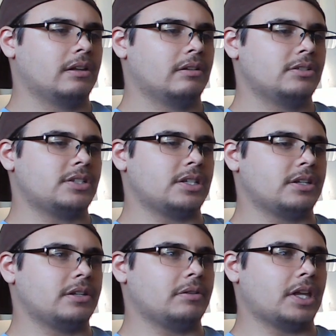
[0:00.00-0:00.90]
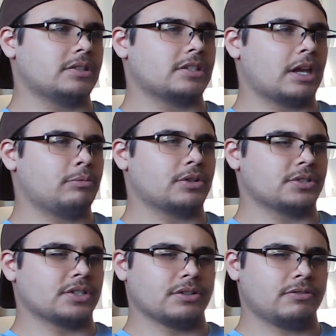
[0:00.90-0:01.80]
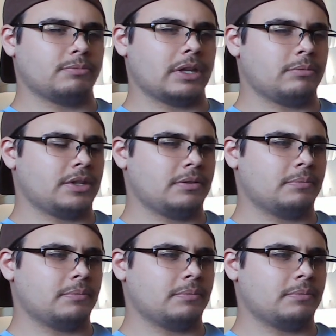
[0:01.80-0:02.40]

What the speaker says: she escaped herself, maybe?